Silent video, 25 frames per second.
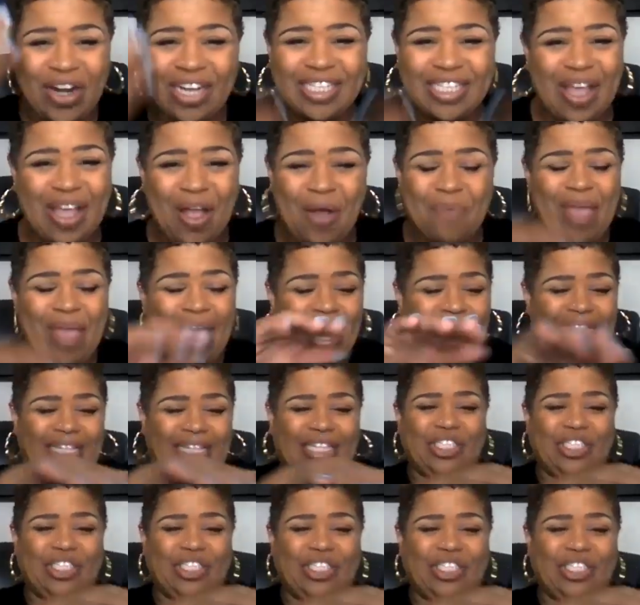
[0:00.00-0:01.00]
had already told me.
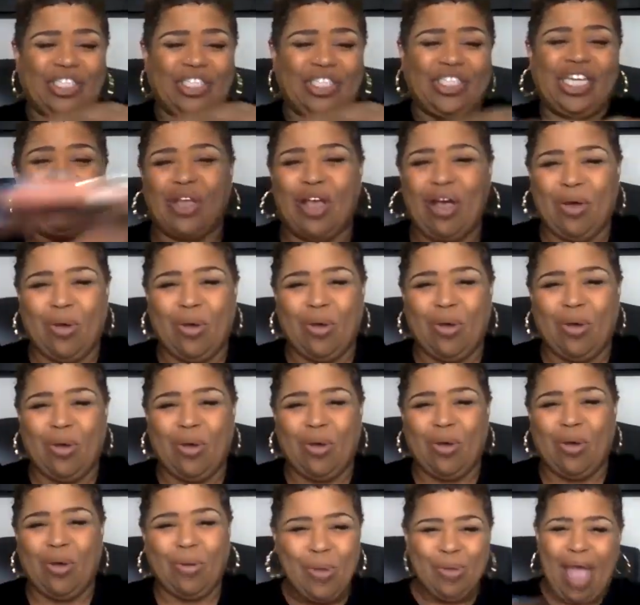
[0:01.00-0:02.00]
I got the chills.
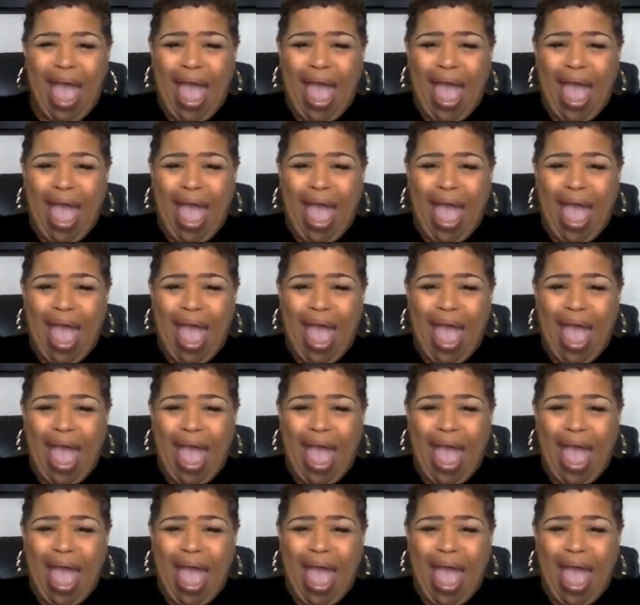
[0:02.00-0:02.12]
Uh-oh.